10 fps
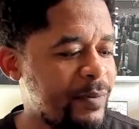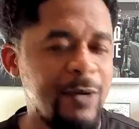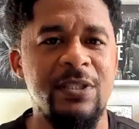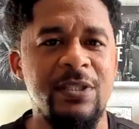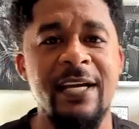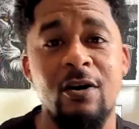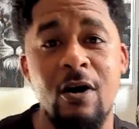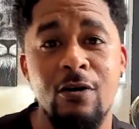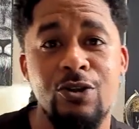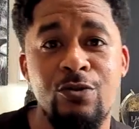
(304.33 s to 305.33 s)
they would take a
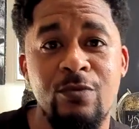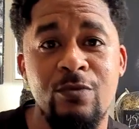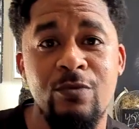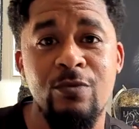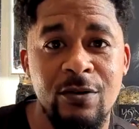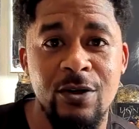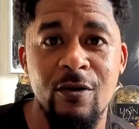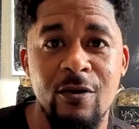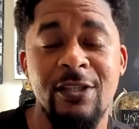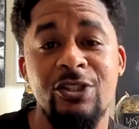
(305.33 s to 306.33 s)
cartoon character
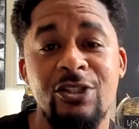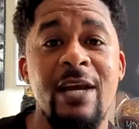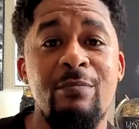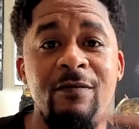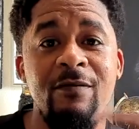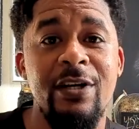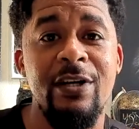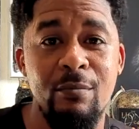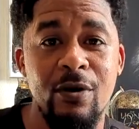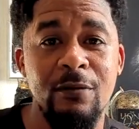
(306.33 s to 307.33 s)
in the shape of a
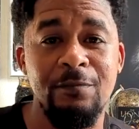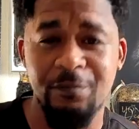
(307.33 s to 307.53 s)
number,